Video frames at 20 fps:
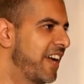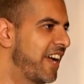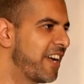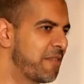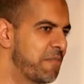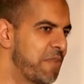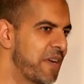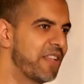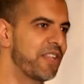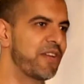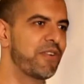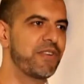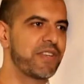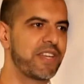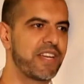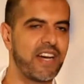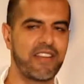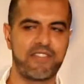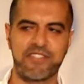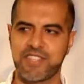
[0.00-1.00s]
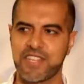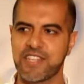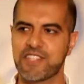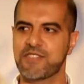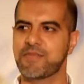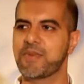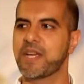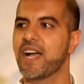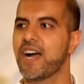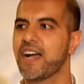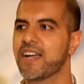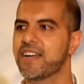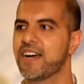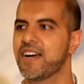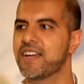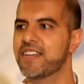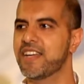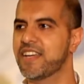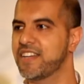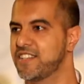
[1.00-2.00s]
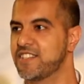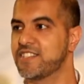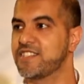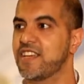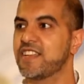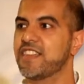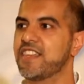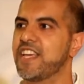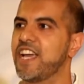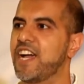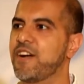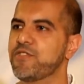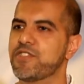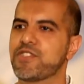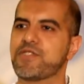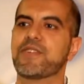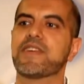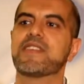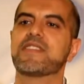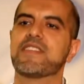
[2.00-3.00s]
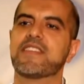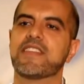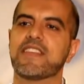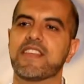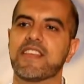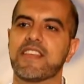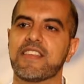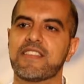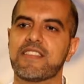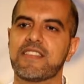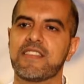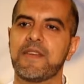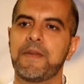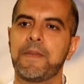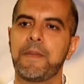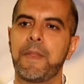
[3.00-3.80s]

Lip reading: I could barely hold a conversation or make eye contact, and suddenly I was thrust into this,